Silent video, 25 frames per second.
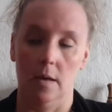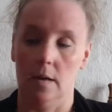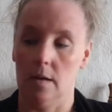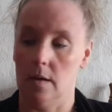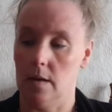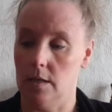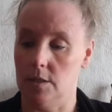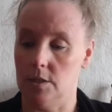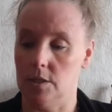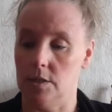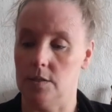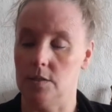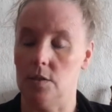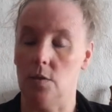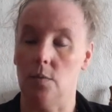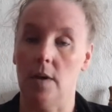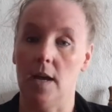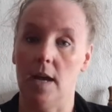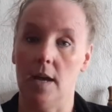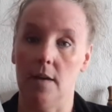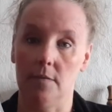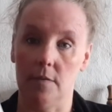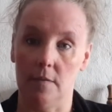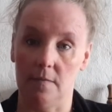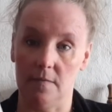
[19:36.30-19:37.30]
I just don't
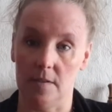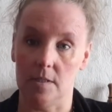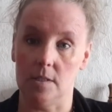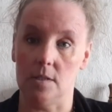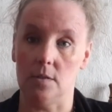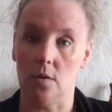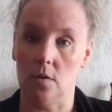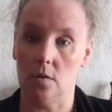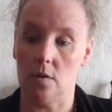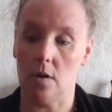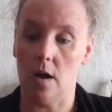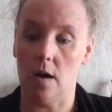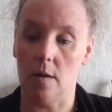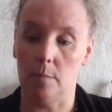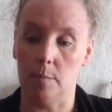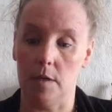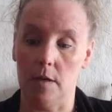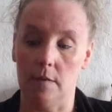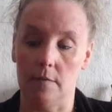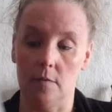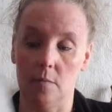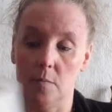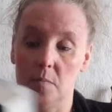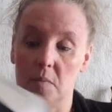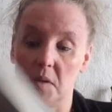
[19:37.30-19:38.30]
have the physical copy of
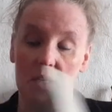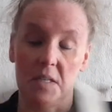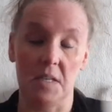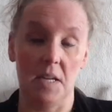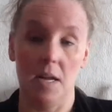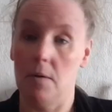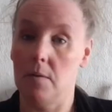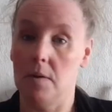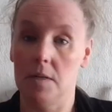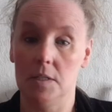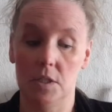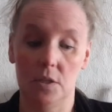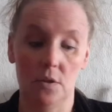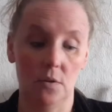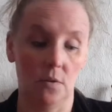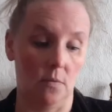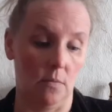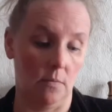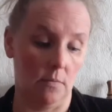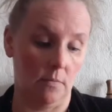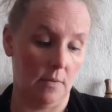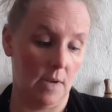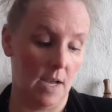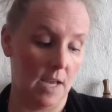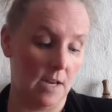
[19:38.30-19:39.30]
them, but now I do.
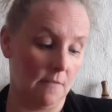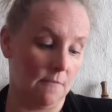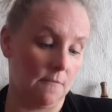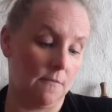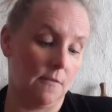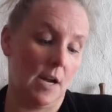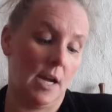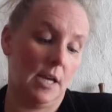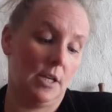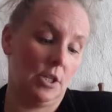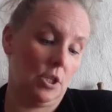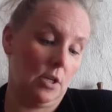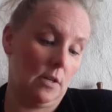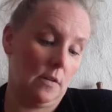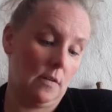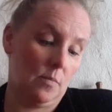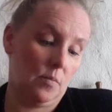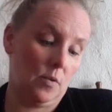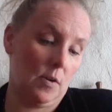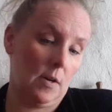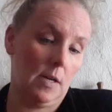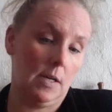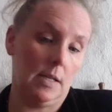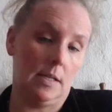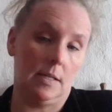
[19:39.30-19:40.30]
At a fraction of the
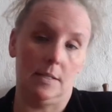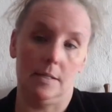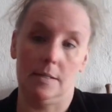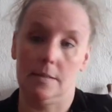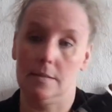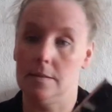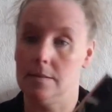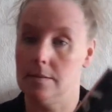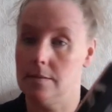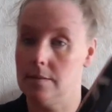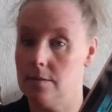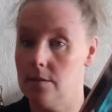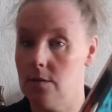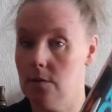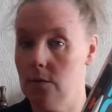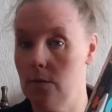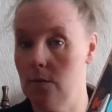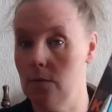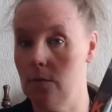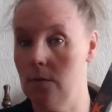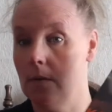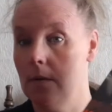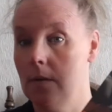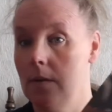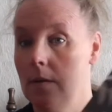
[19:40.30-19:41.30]
price. So,
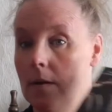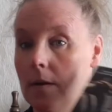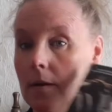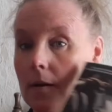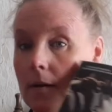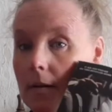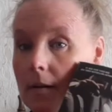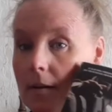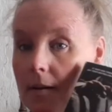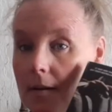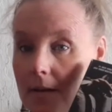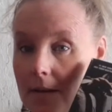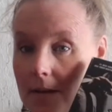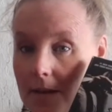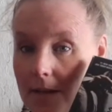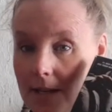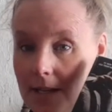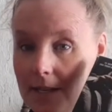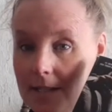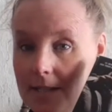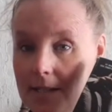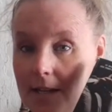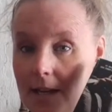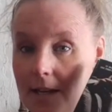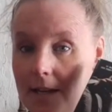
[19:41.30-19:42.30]

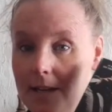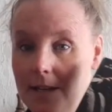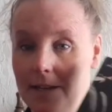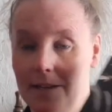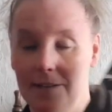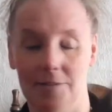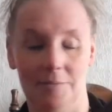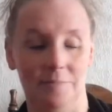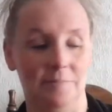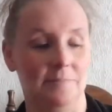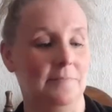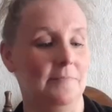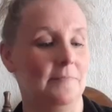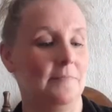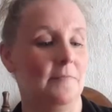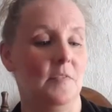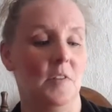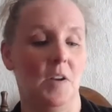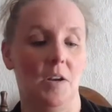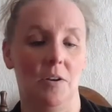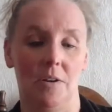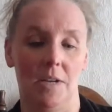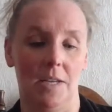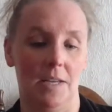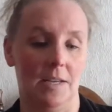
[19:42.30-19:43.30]
exciting.
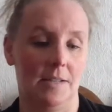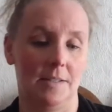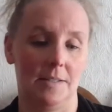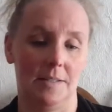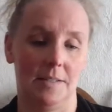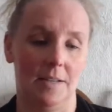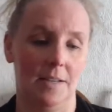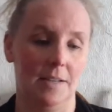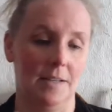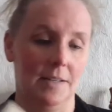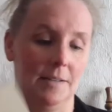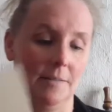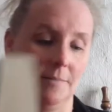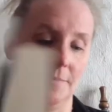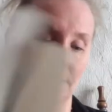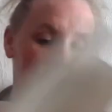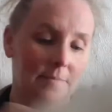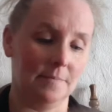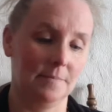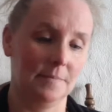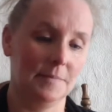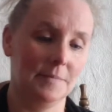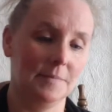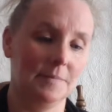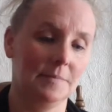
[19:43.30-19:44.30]
Very exciting.
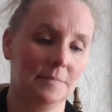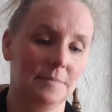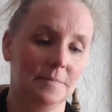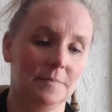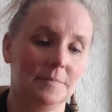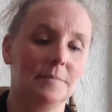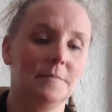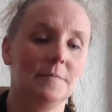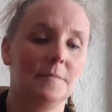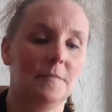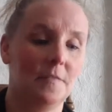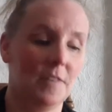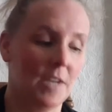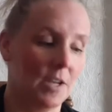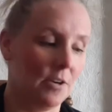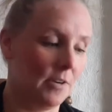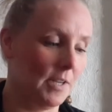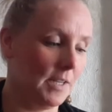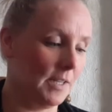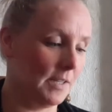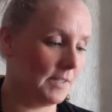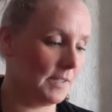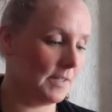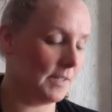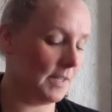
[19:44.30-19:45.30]
Very
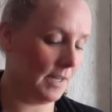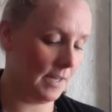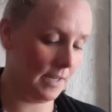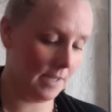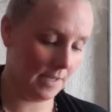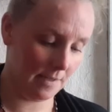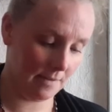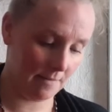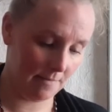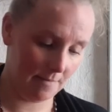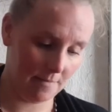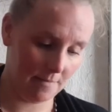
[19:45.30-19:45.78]
exciting.